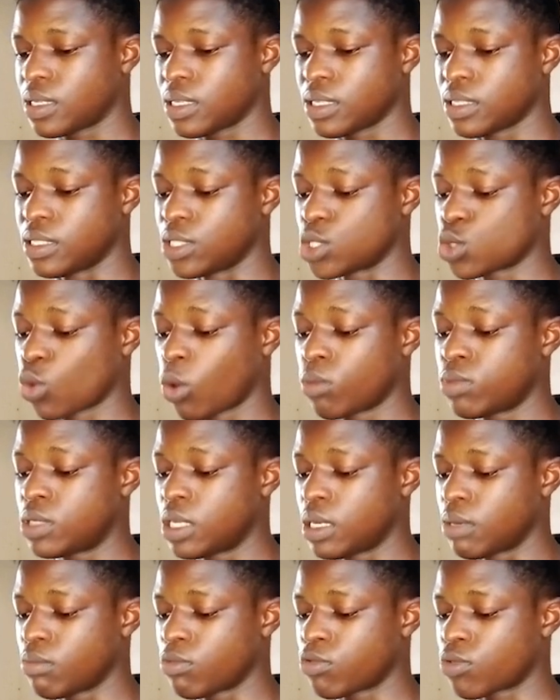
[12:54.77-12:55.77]
disturb
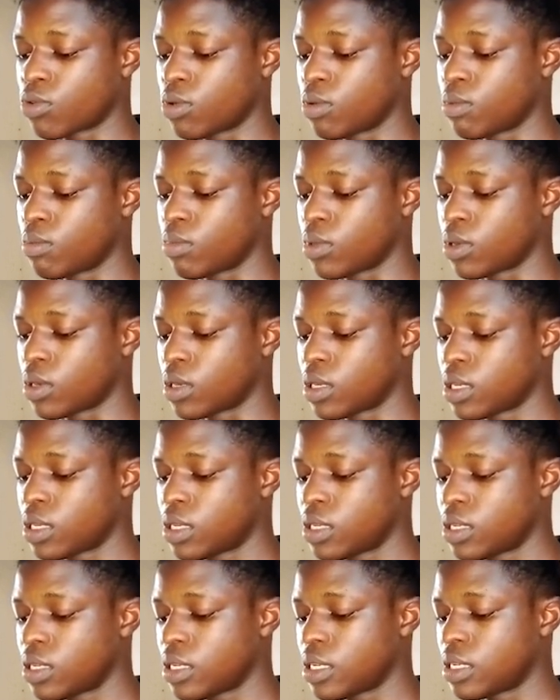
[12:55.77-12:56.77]
them from
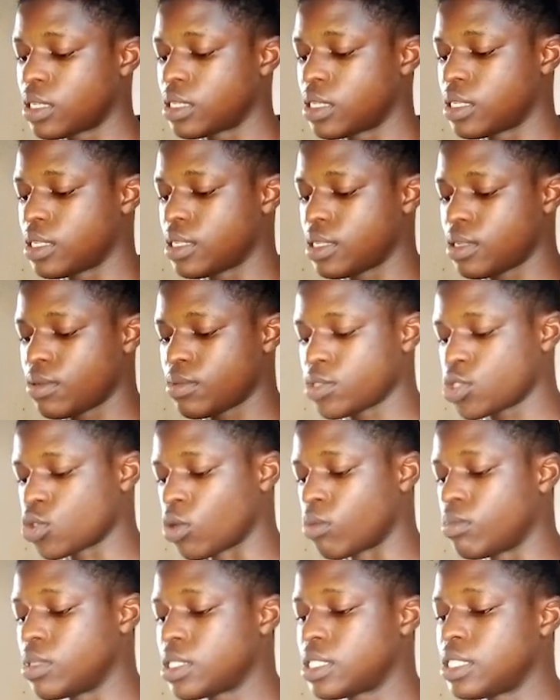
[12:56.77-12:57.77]

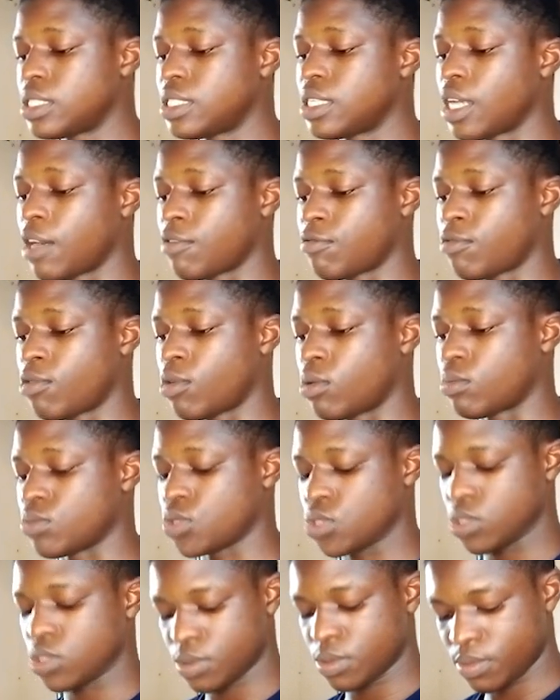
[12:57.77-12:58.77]
submitting their
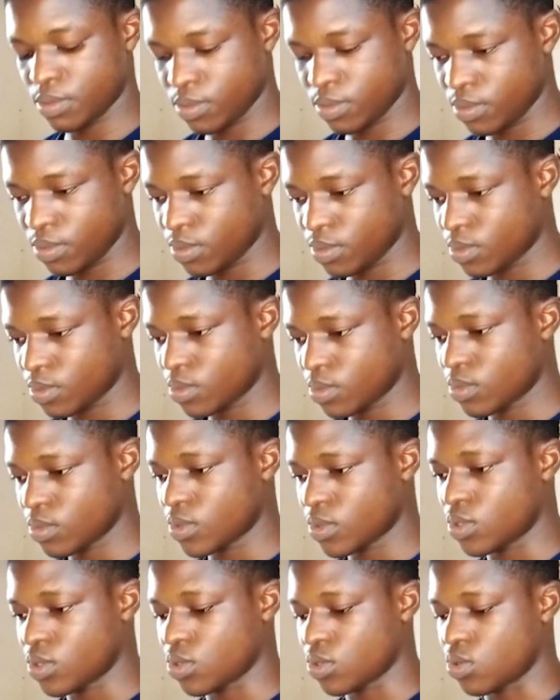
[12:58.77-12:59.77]
forms.
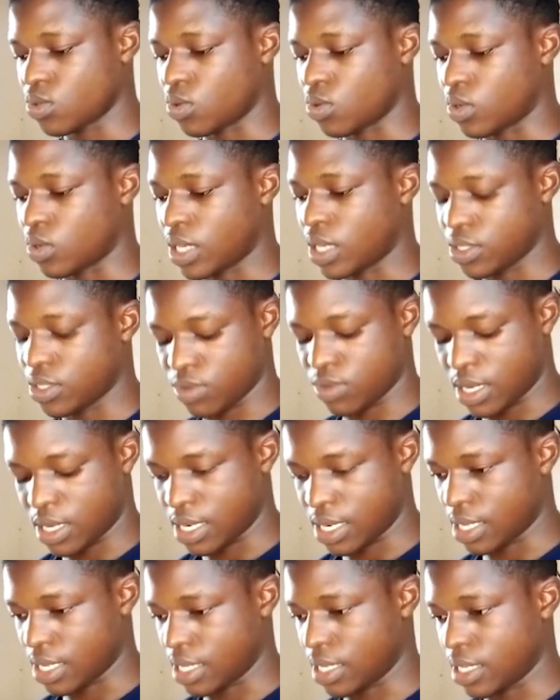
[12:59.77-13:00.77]
So that's why
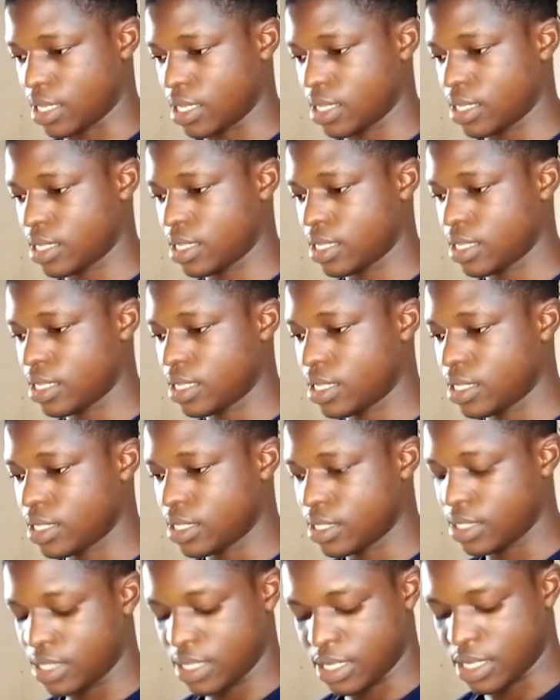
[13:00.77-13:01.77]
I
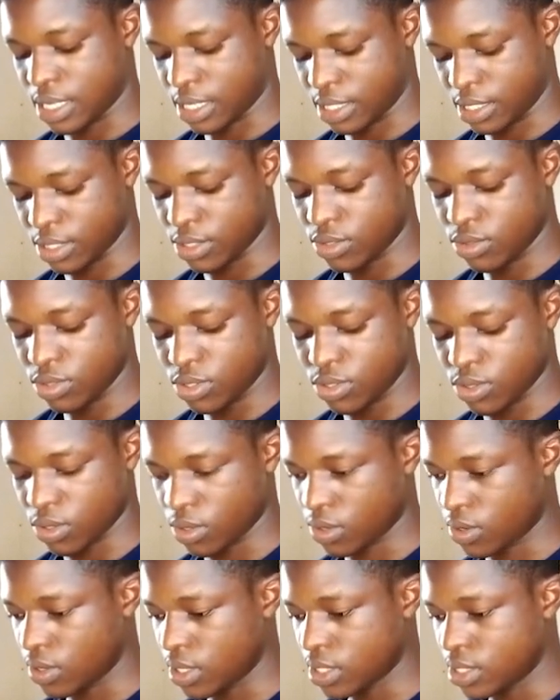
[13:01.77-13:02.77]
say that it's good to
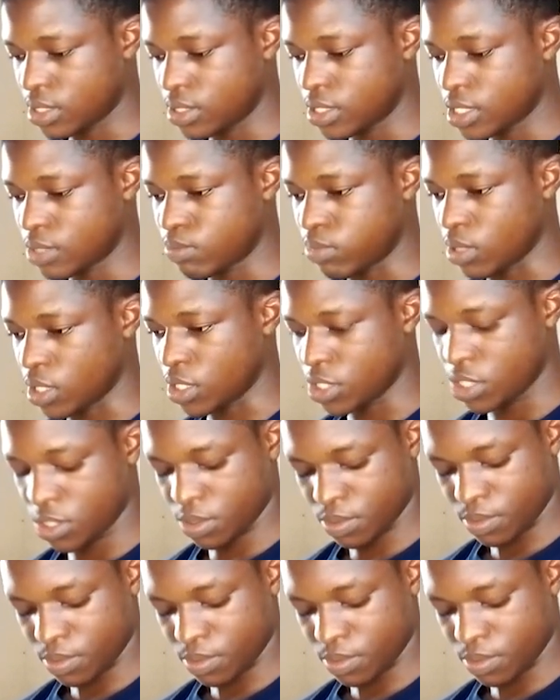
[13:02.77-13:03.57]
create this page